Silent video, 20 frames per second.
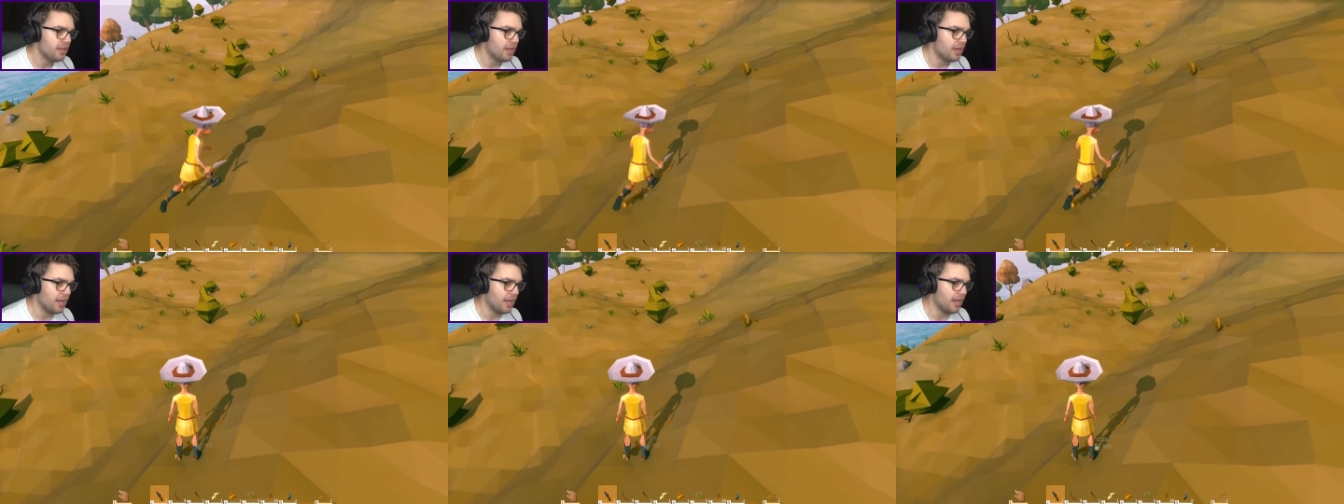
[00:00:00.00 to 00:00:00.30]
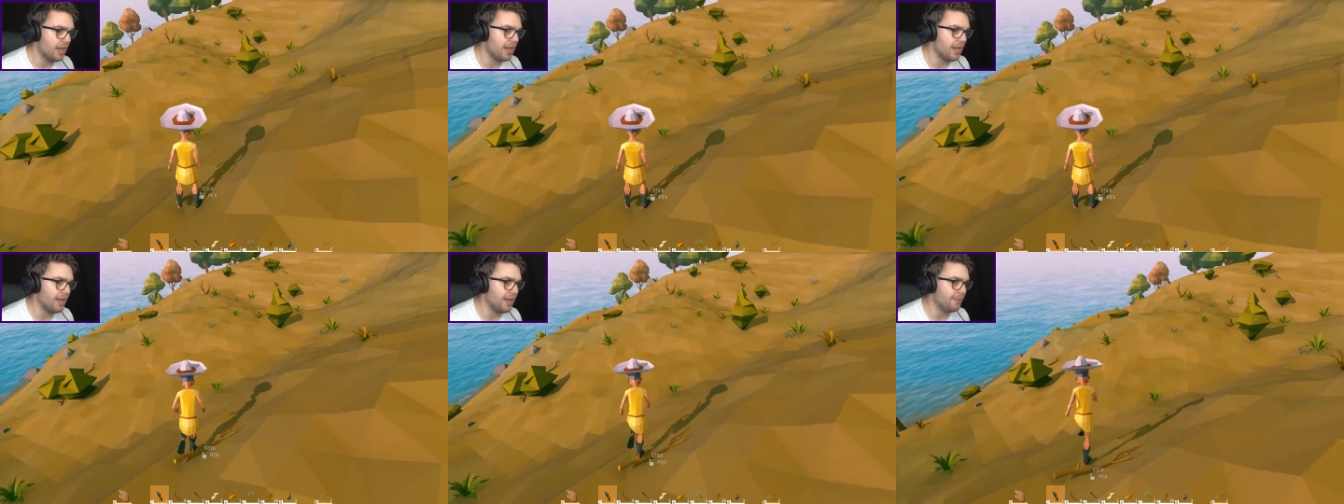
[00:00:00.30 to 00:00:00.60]

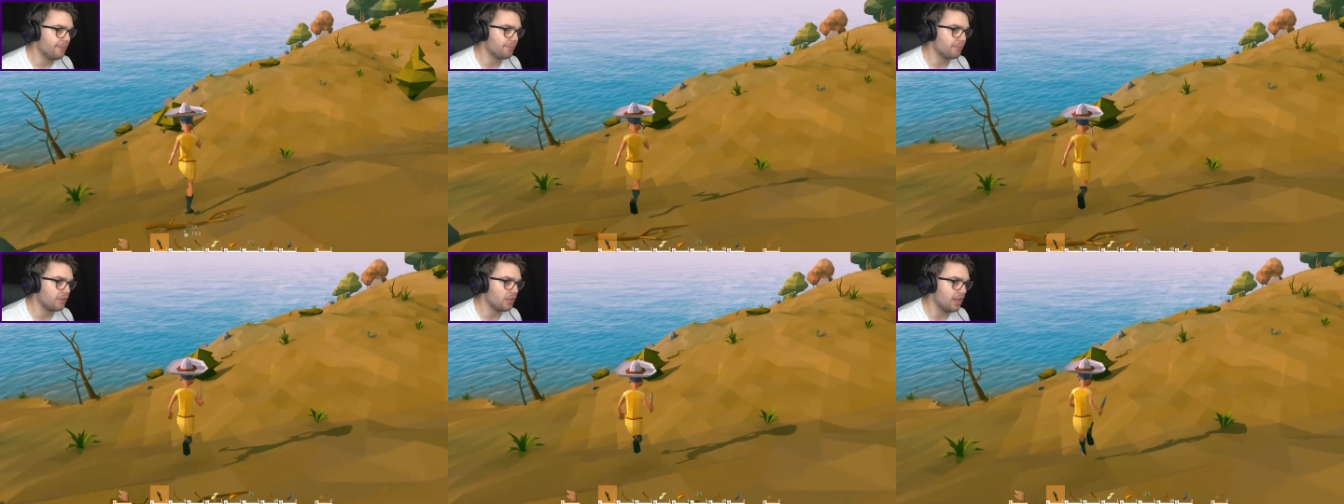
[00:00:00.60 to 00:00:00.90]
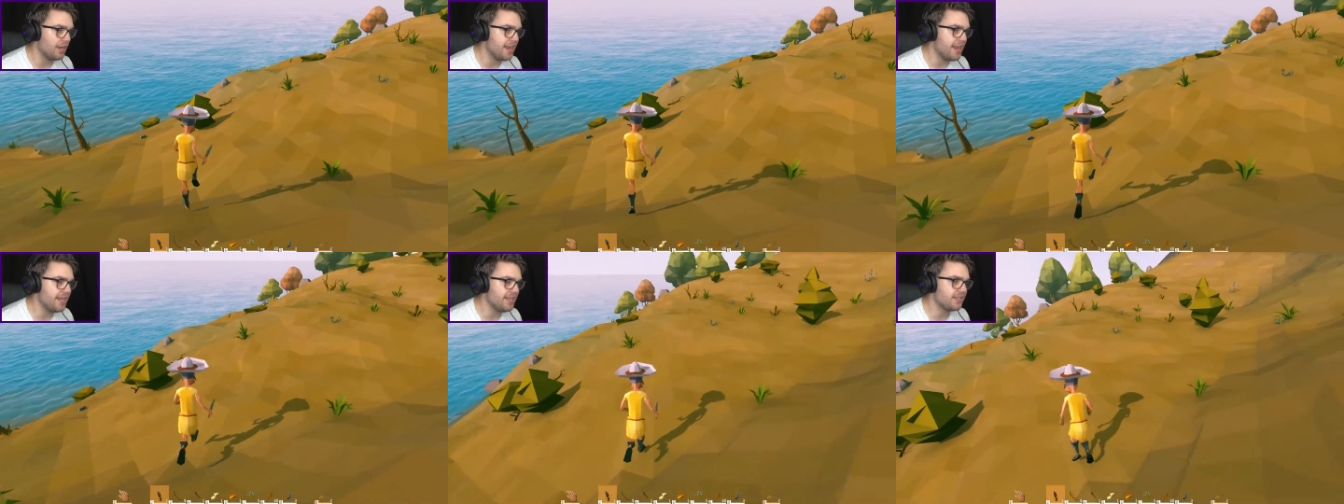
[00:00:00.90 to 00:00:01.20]
I
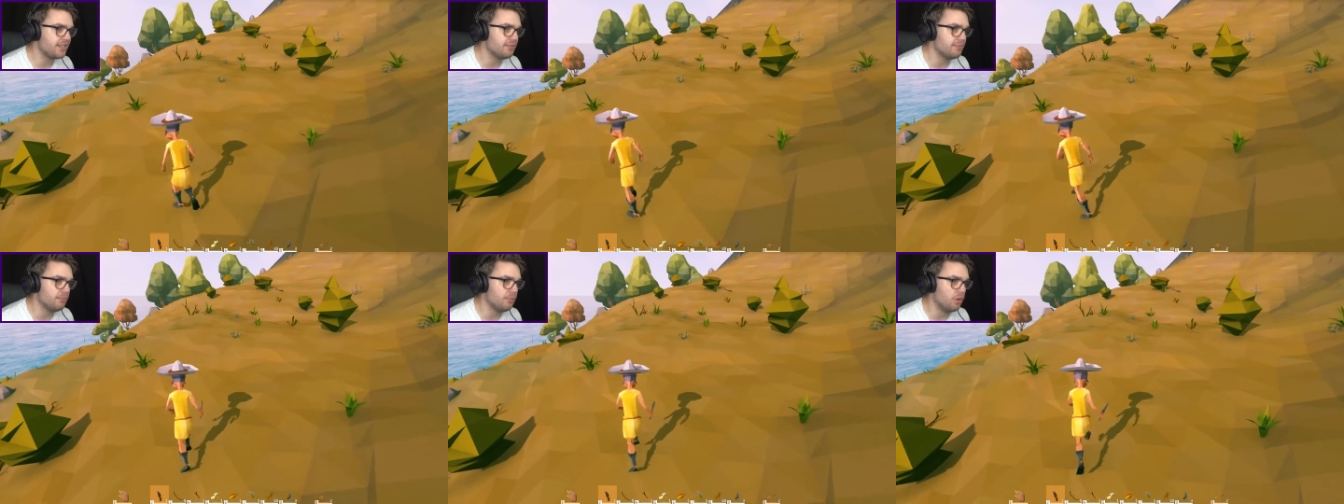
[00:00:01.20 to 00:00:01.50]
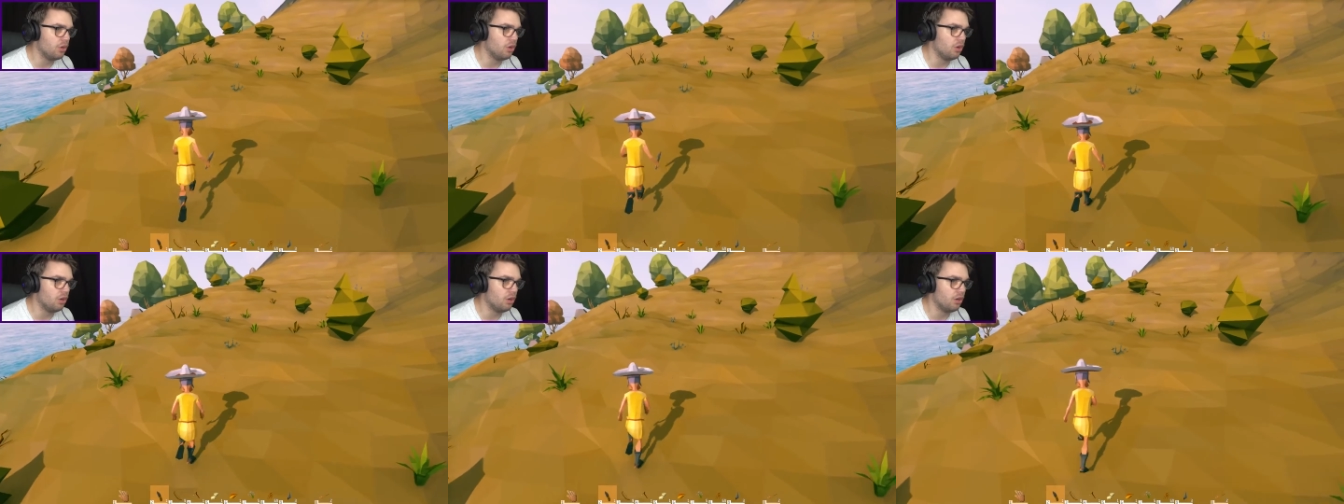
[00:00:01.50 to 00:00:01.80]
need some
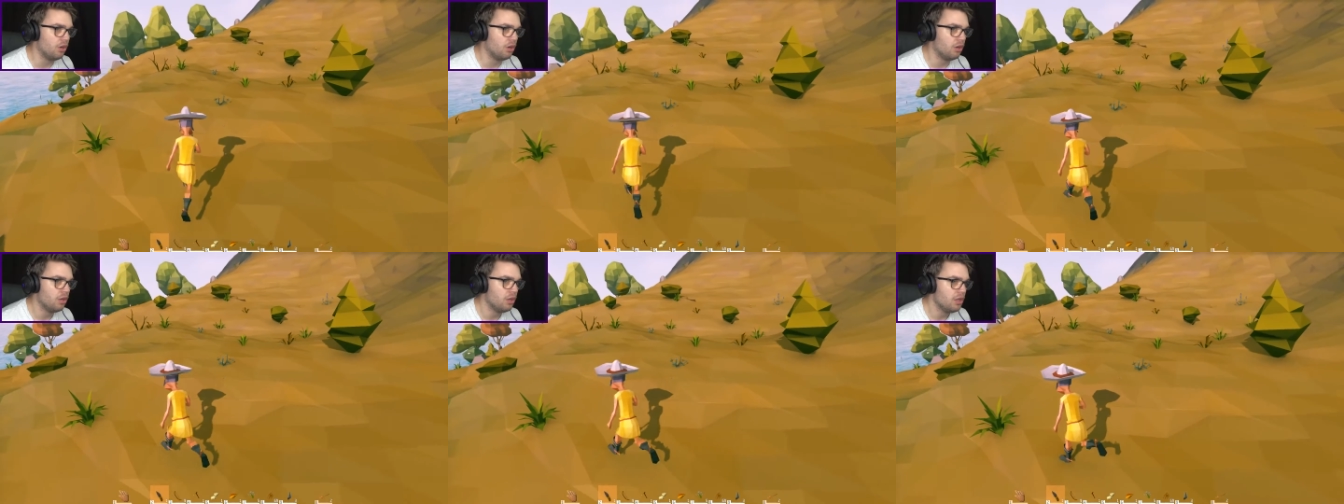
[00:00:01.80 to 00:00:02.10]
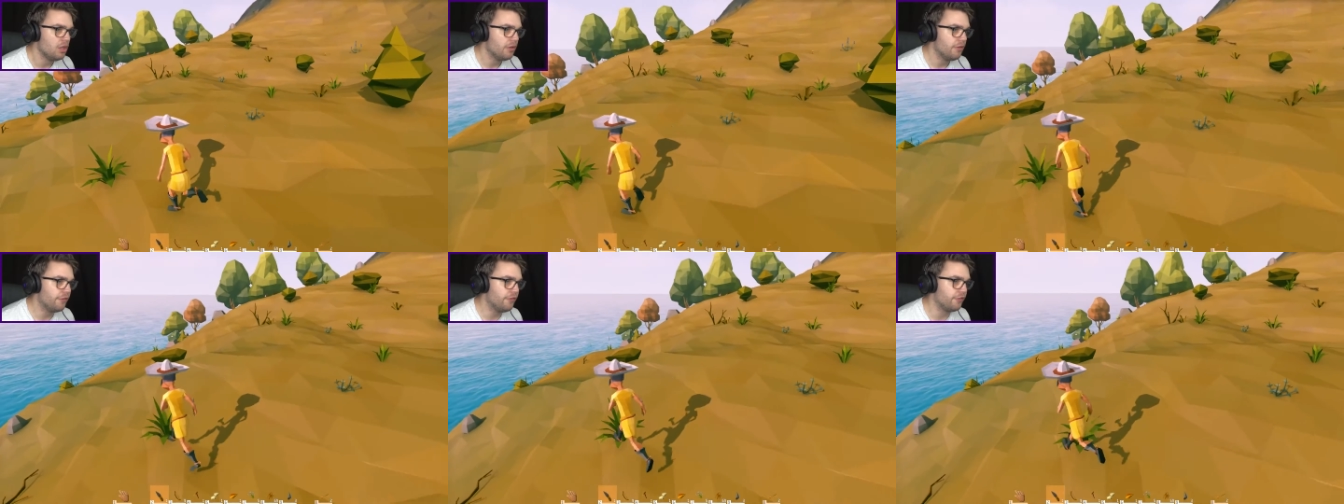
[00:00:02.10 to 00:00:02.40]
more
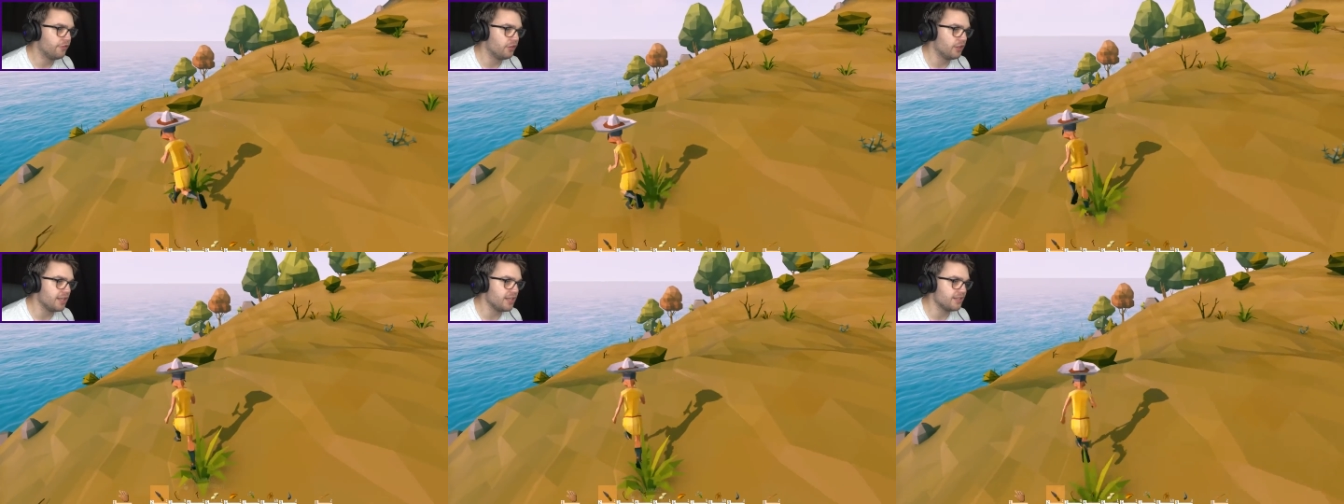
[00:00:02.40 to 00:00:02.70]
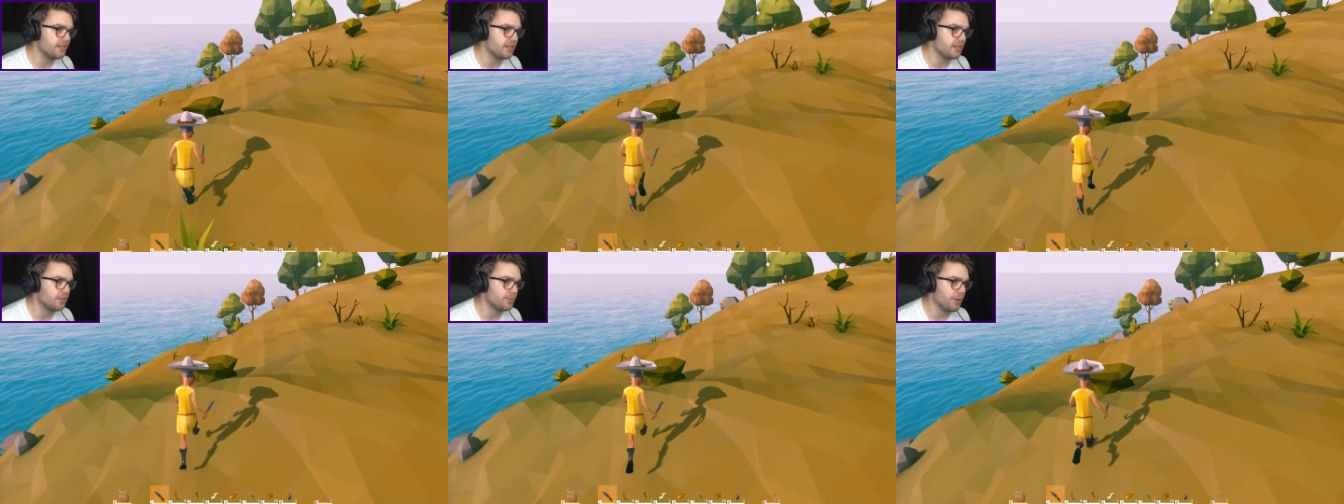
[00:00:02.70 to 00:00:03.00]

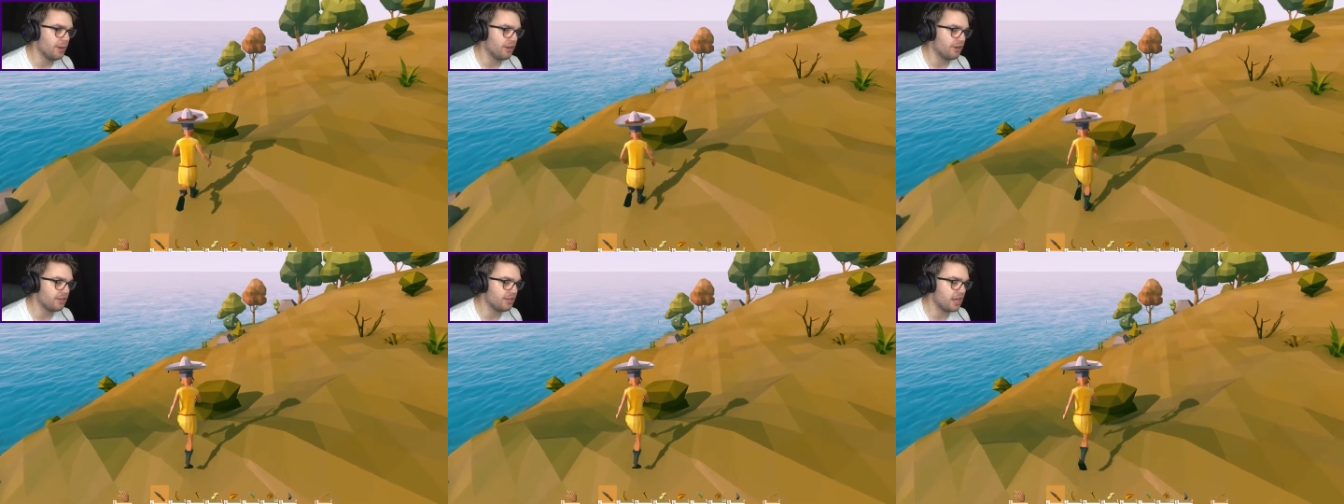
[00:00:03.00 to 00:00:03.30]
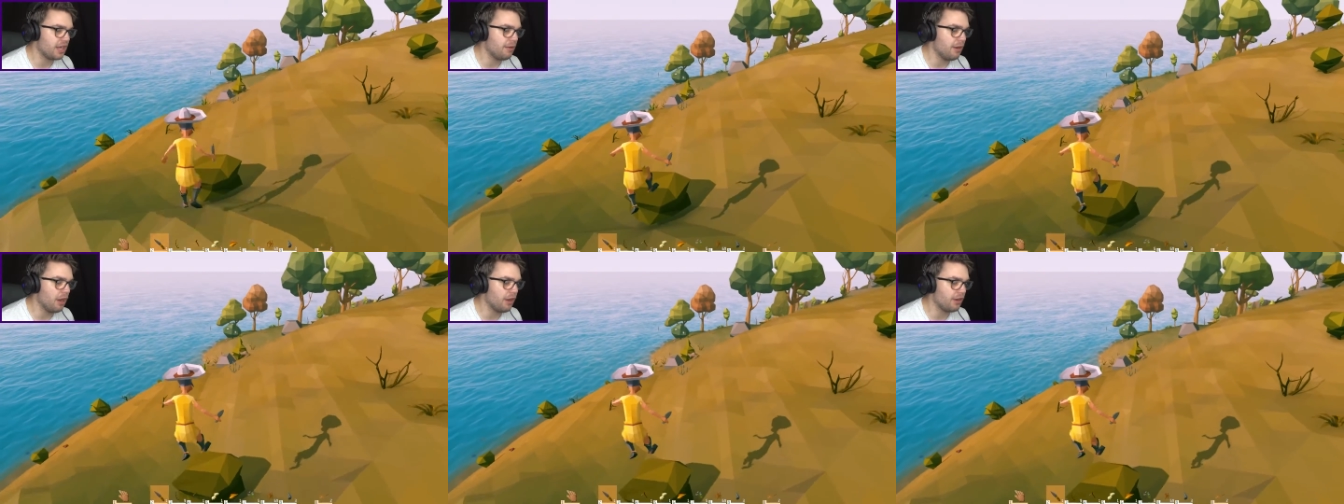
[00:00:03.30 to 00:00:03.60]
flint as well. Cause